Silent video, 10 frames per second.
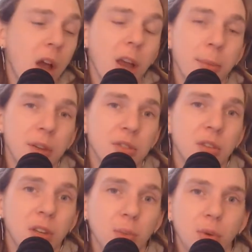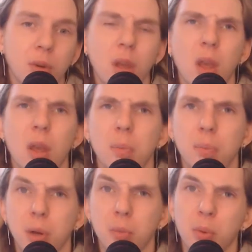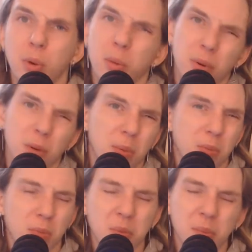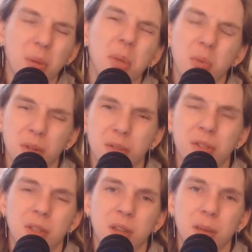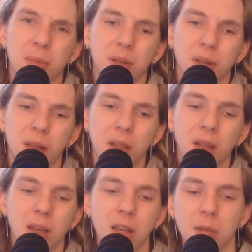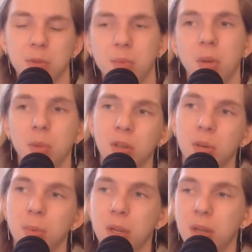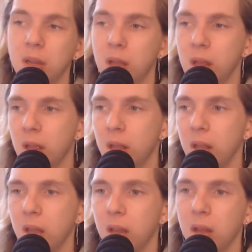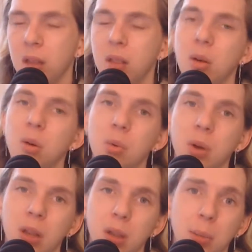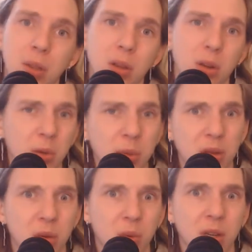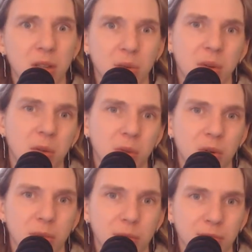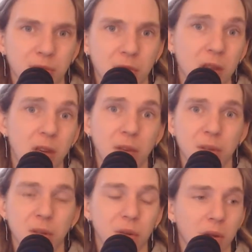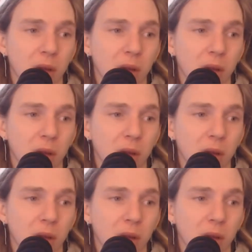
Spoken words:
I imagine they would, but we probably won't see gameplay, and that game's probably going to be a long way. That could be 2021. You never know.